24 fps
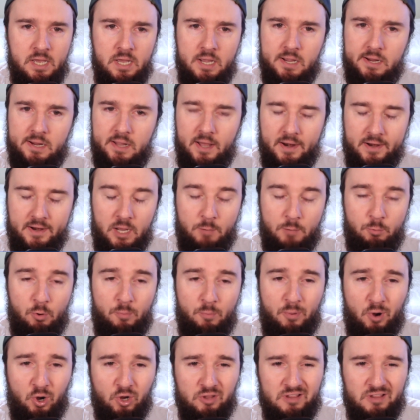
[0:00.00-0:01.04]
Got a couple
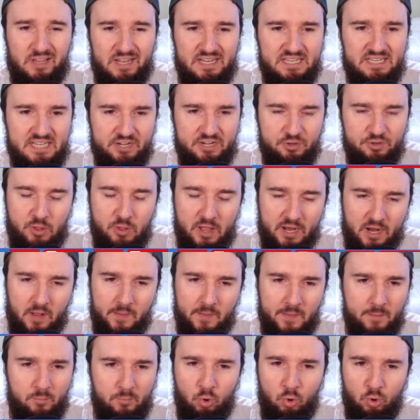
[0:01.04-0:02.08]
parlays I do like on the
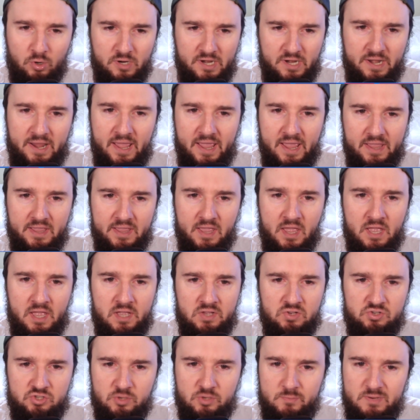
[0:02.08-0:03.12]
board today.
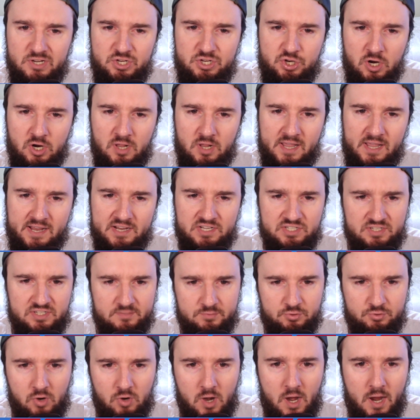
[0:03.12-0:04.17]
So be sure to like and
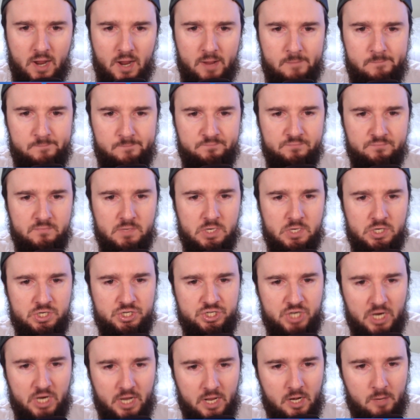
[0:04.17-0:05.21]
subscribe.
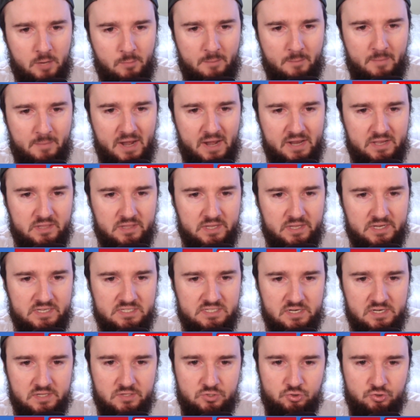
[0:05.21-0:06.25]
Check out all my betting links in the
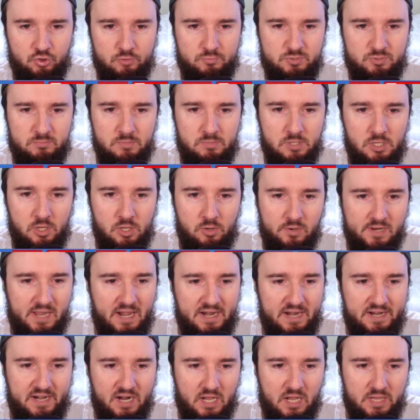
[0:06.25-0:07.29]
description below to get
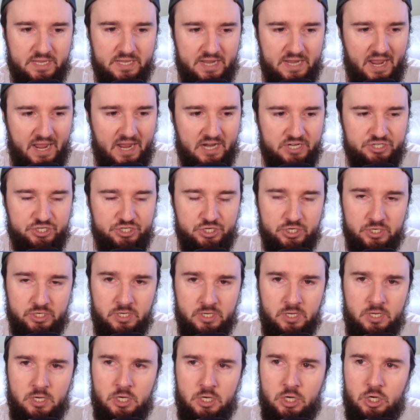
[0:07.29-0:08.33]
in on the action.
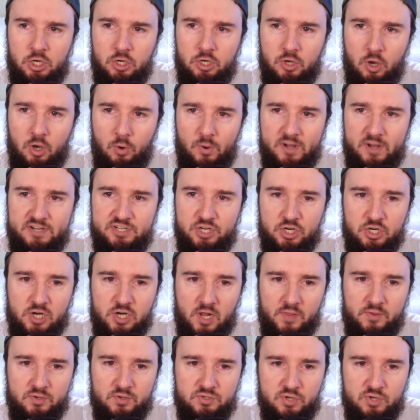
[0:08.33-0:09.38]
Go ahead, turn on
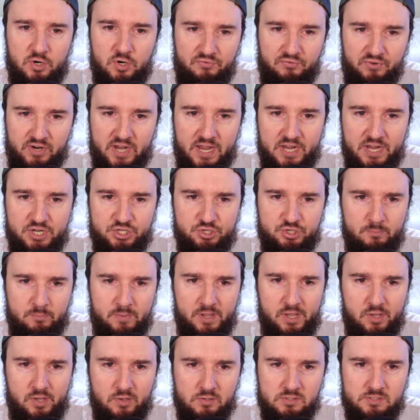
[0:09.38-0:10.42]
those notification
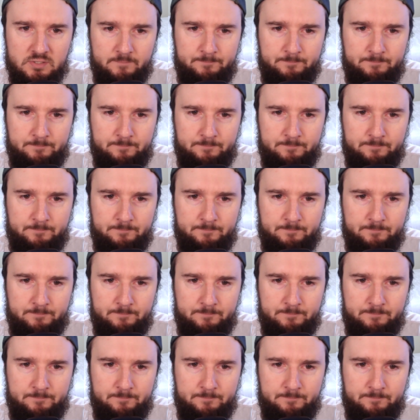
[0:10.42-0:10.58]
bells.